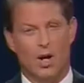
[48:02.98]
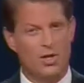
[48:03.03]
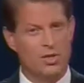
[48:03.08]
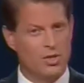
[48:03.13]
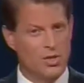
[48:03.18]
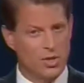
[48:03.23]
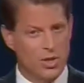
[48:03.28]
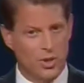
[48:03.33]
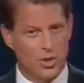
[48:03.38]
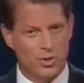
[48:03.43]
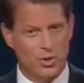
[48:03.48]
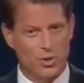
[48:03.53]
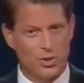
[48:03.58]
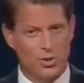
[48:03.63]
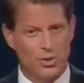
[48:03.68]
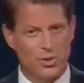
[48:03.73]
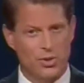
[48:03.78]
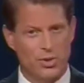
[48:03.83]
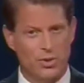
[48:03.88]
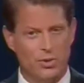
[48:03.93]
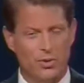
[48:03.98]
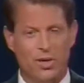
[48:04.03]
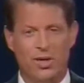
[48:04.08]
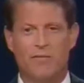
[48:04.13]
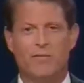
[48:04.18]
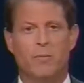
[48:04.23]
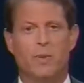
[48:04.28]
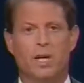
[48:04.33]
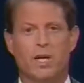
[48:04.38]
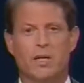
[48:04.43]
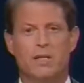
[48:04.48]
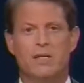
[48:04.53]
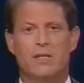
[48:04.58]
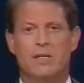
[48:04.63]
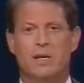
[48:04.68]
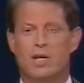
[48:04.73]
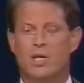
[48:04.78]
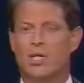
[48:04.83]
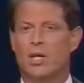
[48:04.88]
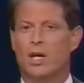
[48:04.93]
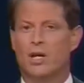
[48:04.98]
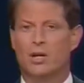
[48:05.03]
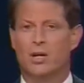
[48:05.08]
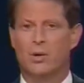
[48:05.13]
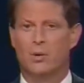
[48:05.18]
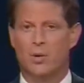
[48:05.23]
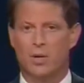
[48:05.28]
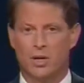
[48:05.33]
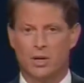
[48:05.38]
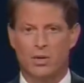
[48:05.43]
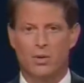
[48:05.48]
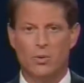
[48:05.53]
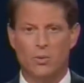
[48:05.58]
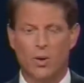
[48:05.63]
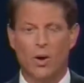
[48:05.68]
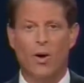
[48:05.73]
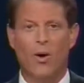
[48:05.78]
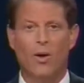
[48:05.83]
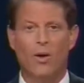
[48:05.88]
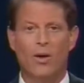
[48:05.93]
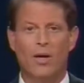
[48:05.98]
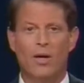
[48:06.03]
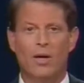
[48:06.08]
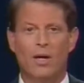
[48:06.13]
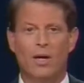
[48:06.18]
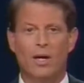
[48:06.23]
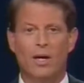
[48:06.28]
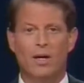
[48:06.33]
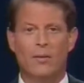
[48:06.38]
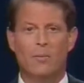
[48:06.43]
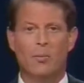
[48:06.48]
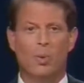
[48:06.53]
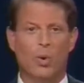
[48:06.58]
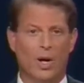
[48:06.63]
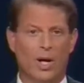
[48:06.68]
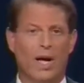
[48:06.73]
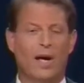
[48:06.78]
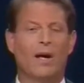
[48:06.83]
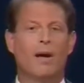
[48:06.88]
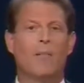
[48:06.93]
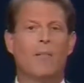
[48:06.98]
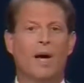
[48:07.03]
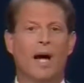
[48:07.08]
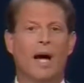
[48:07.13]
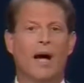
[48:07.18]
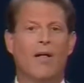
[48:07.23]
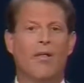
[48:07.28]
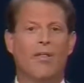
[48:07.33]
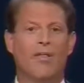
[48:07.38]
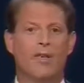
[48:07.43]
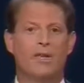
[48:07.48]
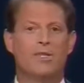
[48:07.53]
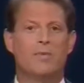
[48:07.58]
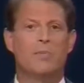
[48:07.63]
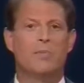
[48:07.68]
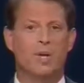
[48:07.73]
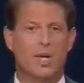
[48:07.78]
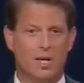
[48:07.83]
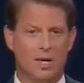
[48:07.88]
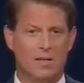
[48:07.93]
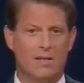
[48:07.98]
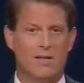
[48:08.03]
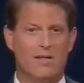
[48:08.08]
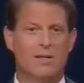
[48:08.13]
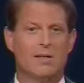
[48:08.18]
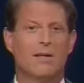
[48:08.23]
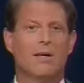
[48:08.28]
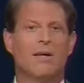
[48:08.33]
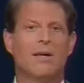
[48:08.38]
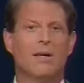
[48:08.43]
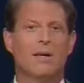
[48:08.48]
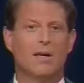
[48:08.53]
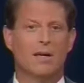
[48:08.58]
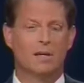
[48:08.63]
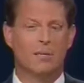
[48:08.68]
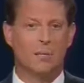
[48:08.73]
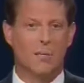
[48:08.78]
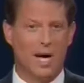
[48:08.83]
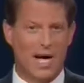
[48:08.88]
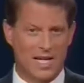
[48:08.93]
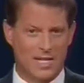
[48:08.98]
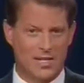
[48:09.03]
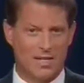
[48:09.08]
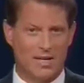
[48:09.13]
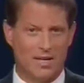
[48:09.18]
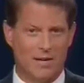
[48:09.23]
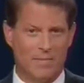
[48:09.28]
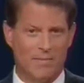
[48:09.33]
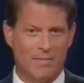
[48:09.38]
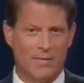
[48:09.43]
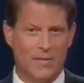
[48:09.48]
soldiers who have played such a critical role in bringing about this peace in Bosnia.